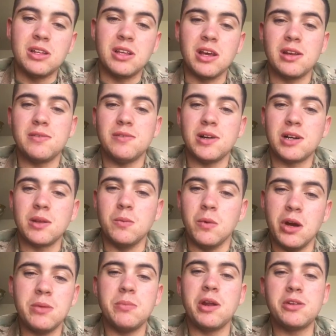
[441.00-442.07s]
Get a fucking
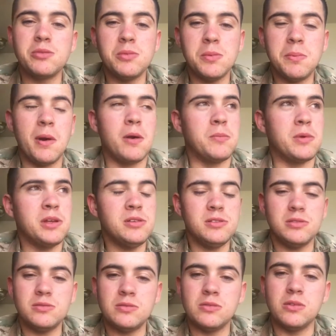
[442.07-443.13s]
1-bedroom apartment
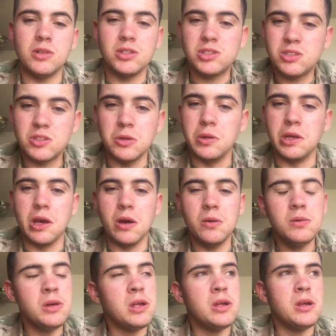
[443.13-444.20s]
or a
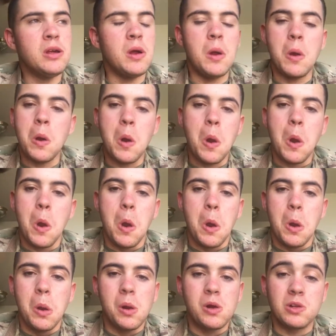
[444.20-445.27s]
studio.
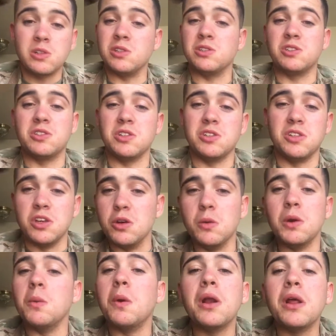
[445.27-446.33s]
Since it's just
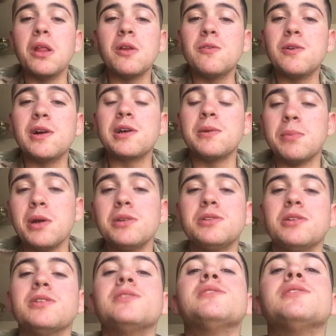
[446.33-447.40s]
you and one other fucking
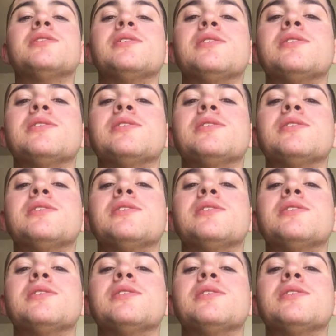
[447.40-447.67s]
person.